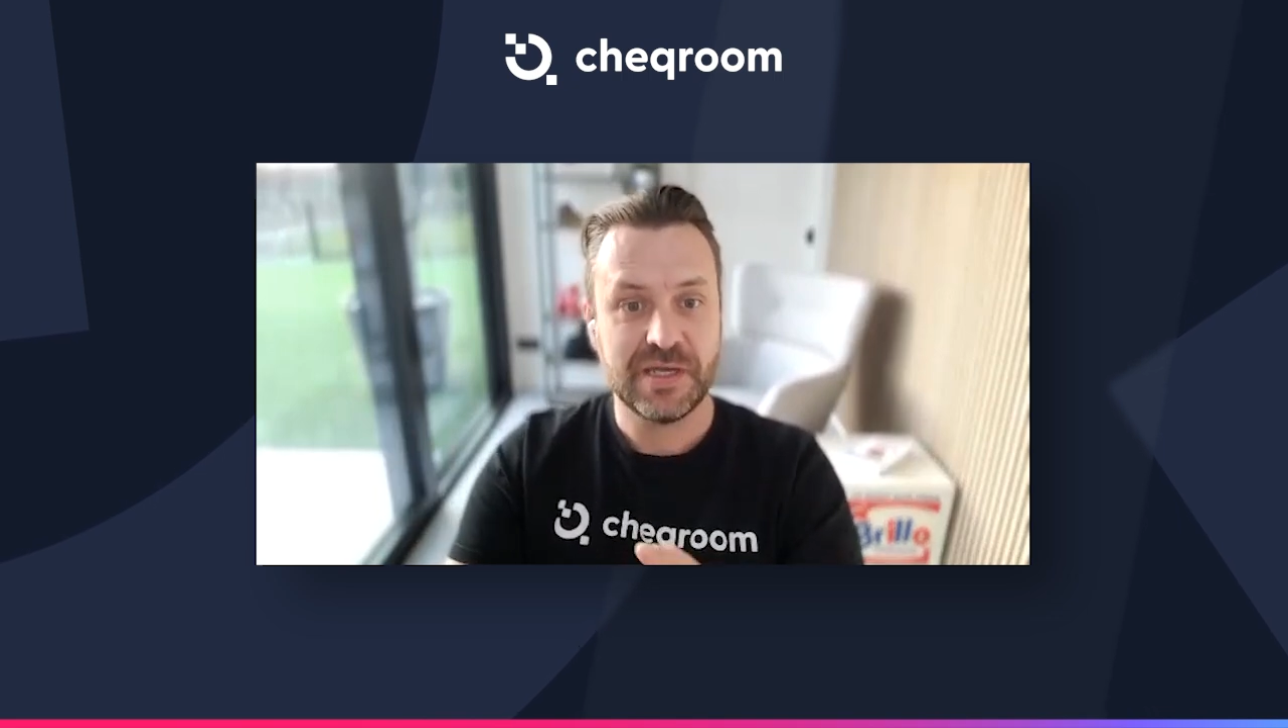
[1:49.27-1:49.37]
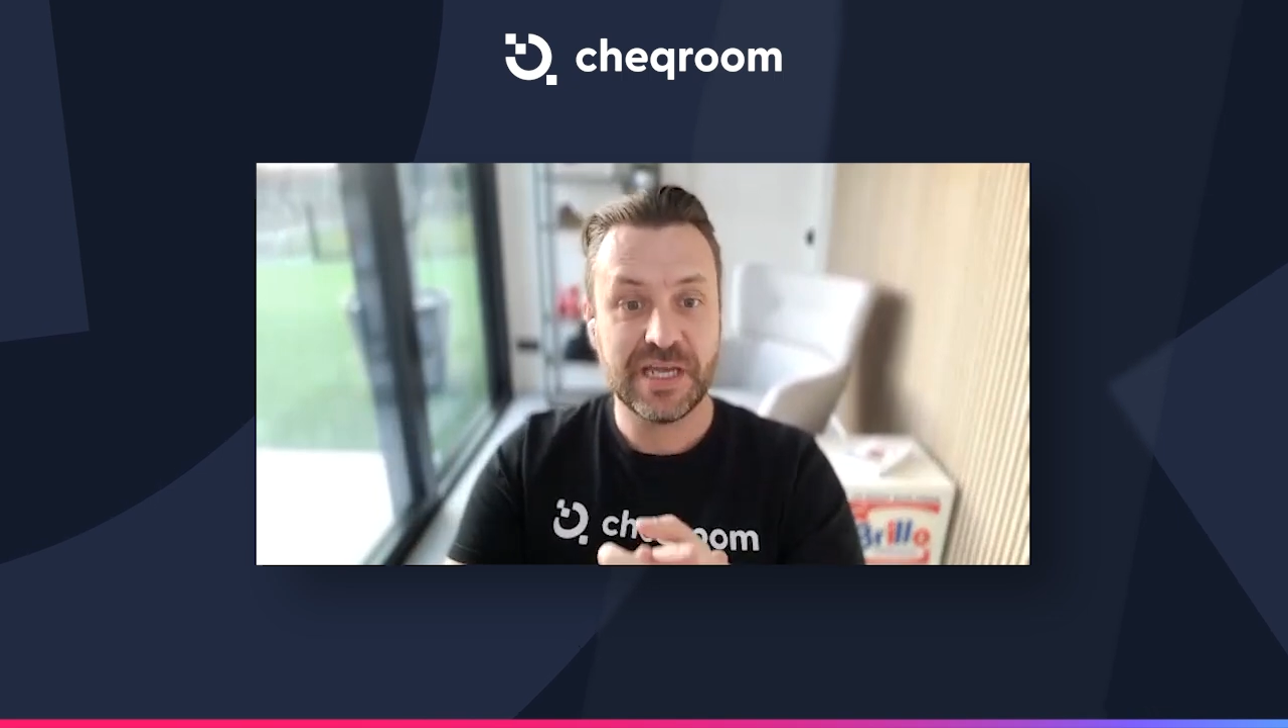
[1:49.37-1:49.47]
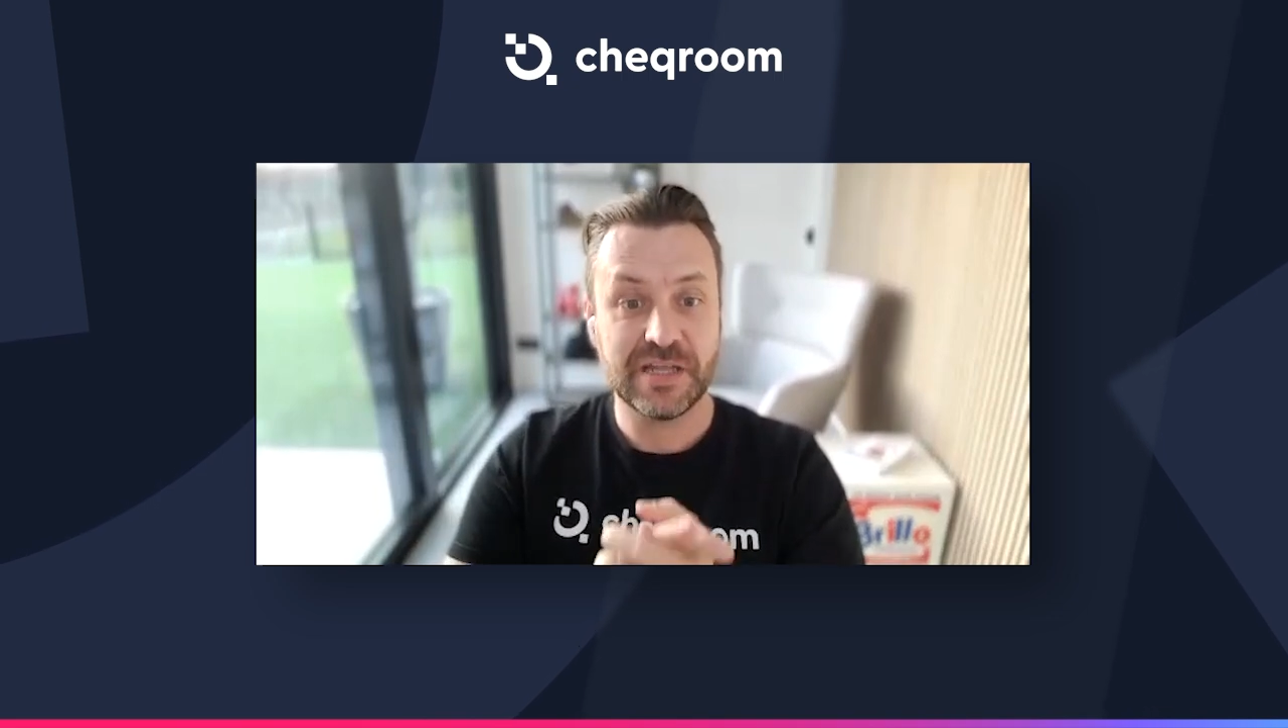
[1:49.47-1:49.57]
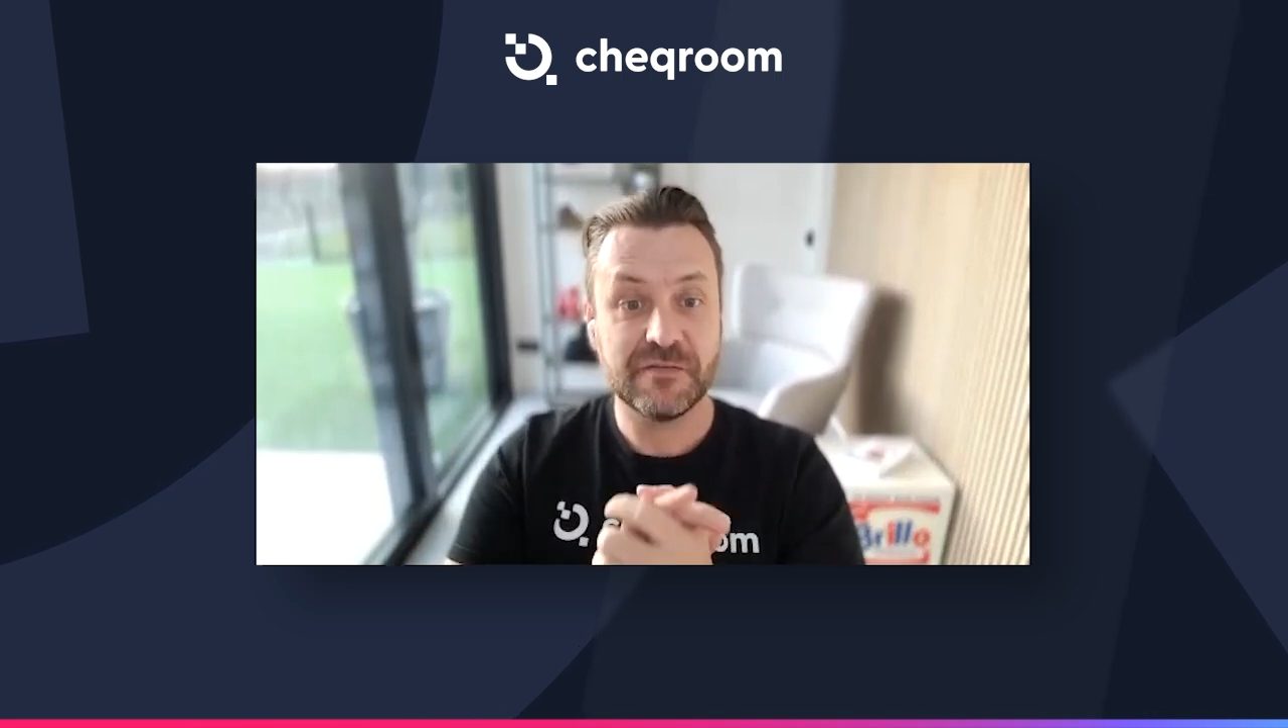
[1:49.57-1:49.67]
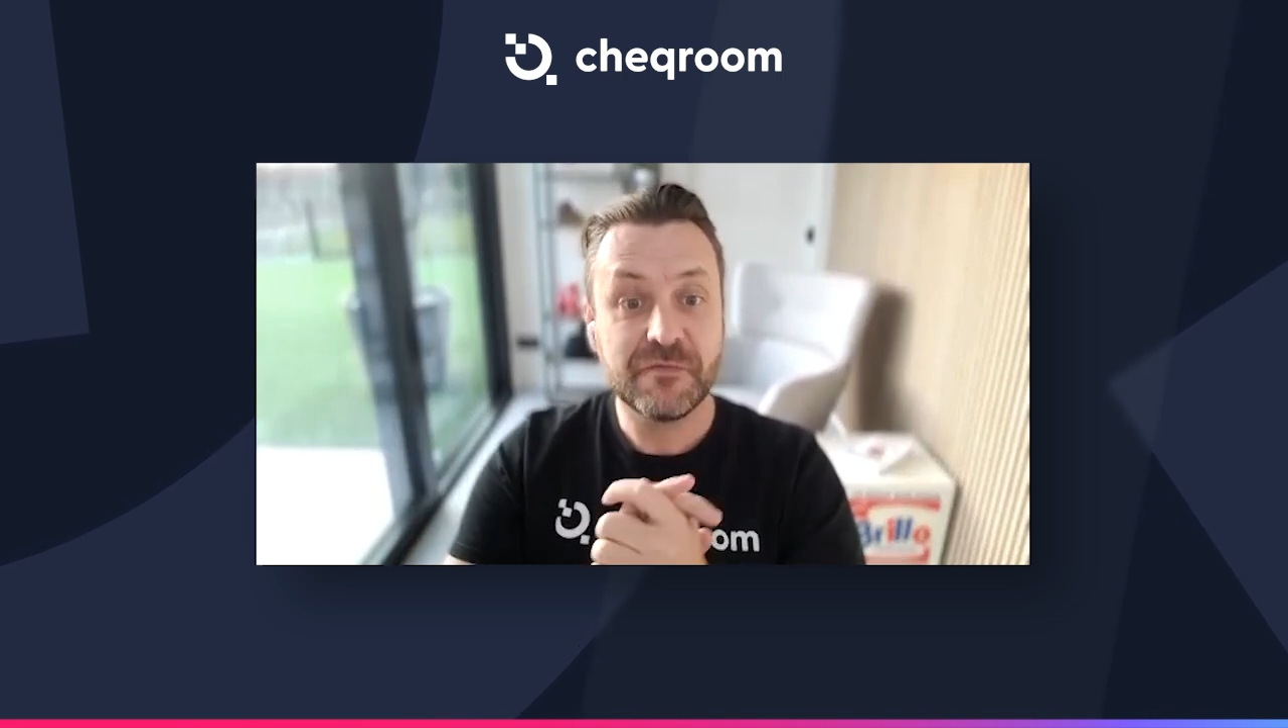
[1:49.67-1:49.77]

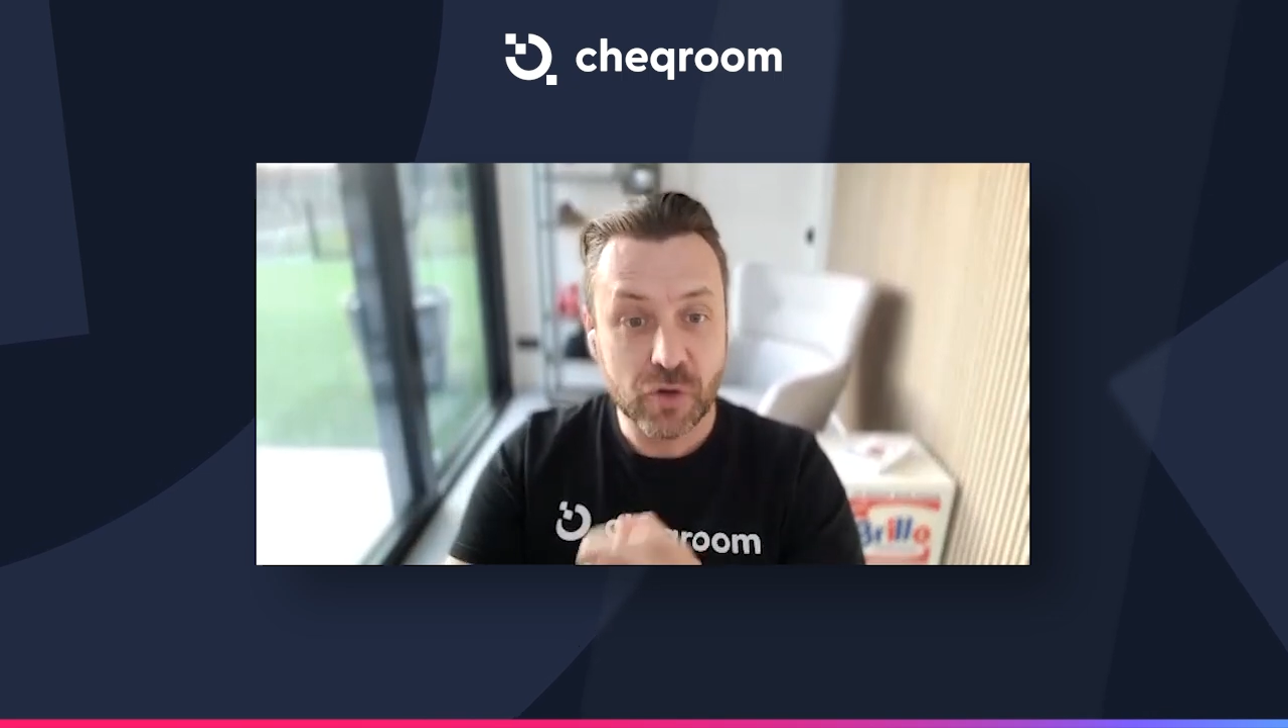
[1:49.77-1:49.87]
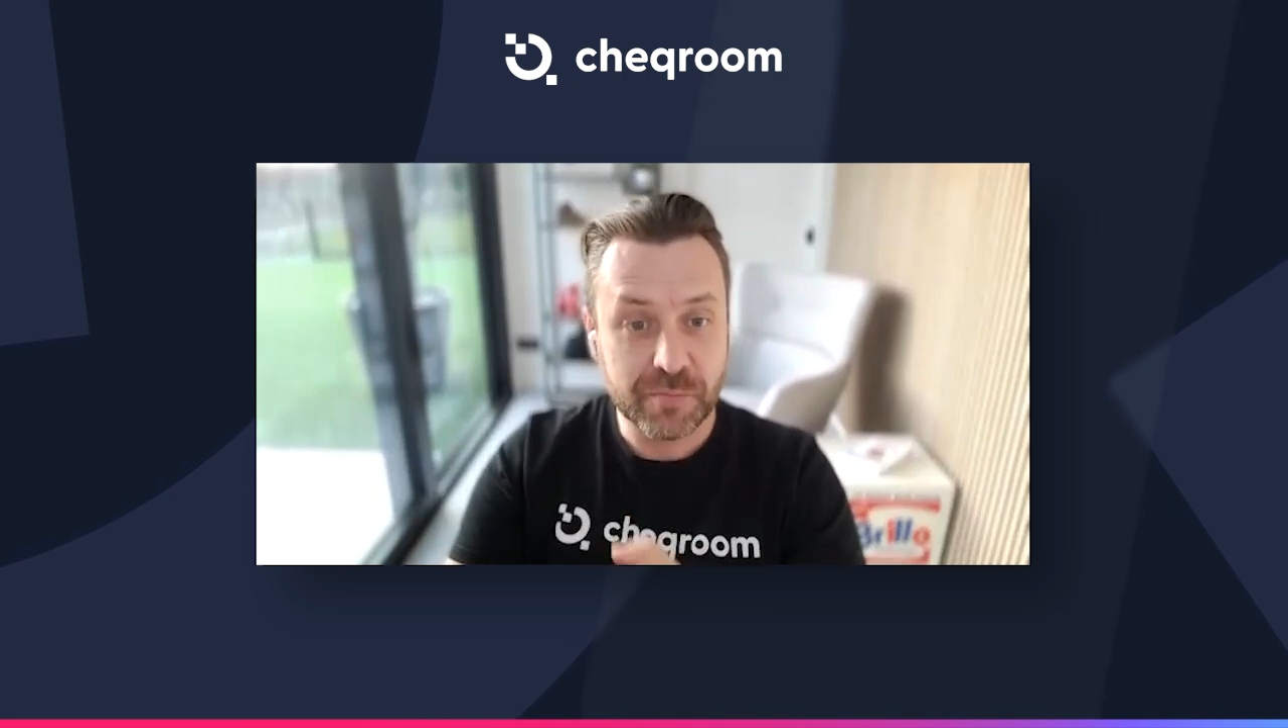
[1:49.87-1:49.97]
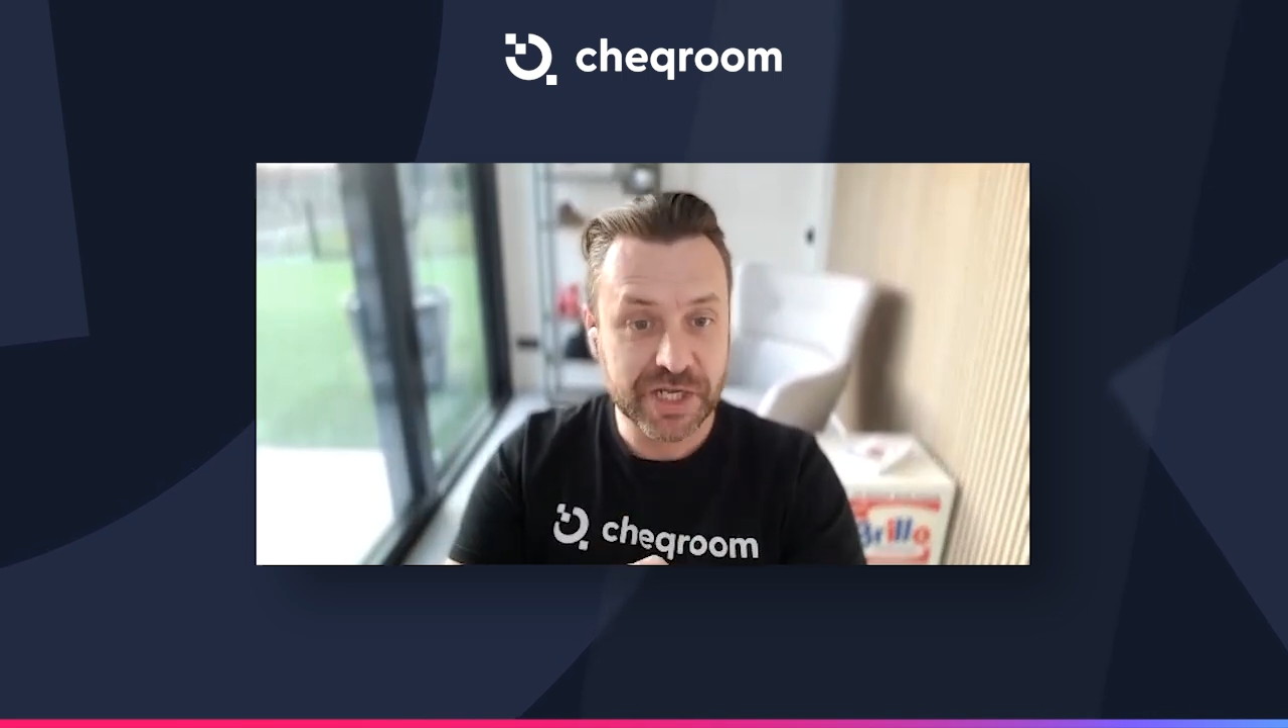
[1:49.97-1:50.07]
get the full